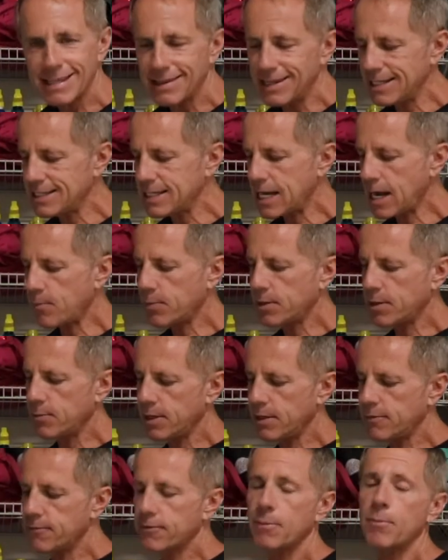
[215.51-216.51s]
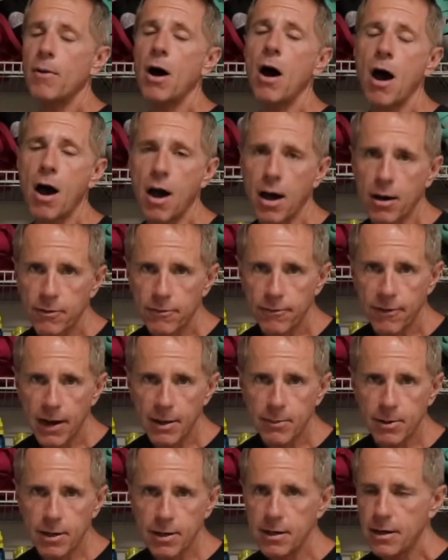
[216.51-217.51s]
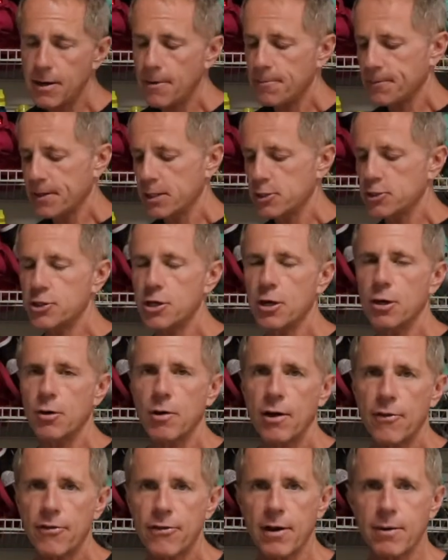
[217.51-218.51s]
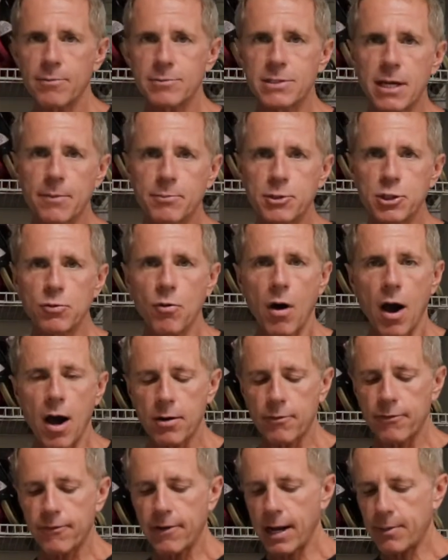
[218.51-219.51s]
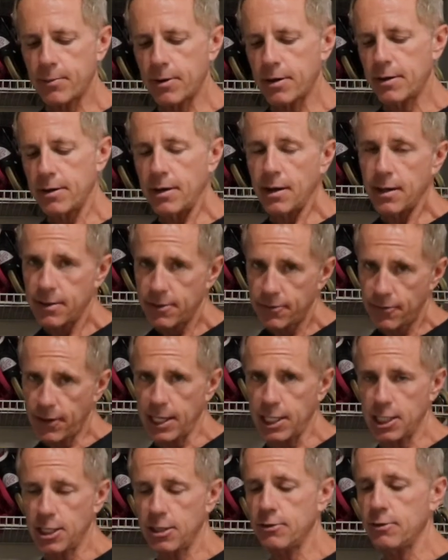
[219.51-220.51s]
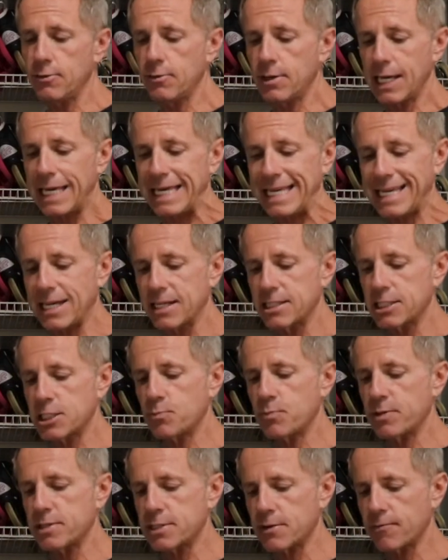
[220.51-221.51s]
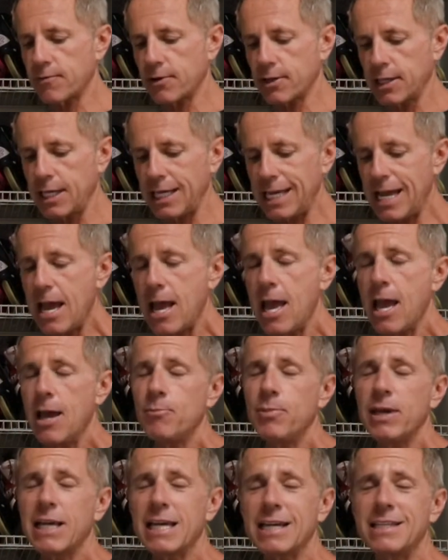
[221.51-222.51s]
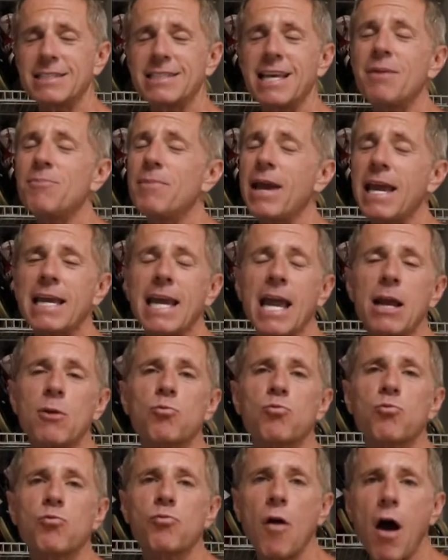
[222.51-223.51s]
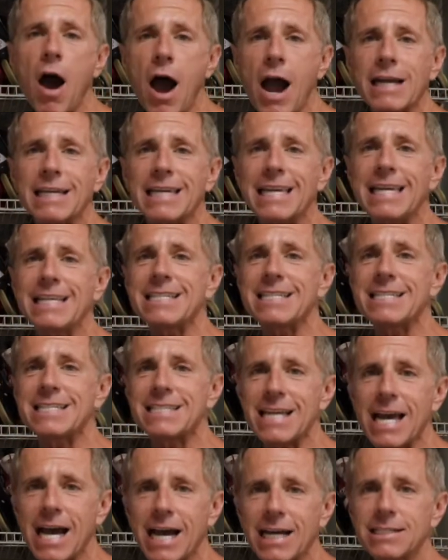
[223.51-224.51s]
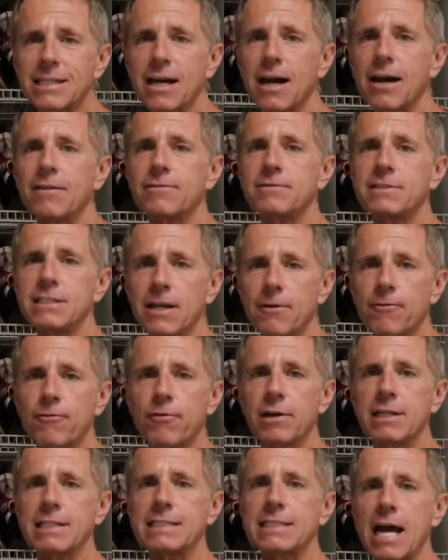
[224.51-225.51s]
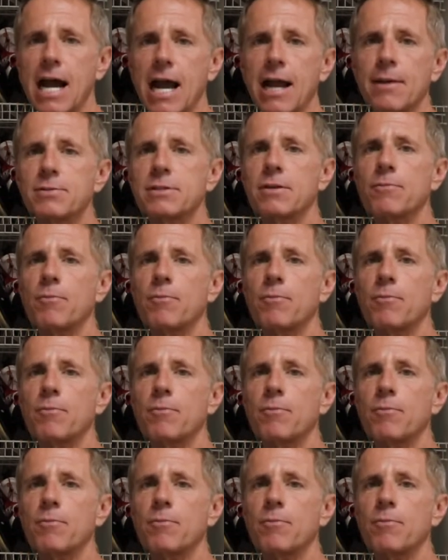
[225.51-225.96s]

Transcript: These happen to be from Autofiber. So thumbs up to Autofiber. Thank you, Ian, specifically, because they make a rocking set of different types of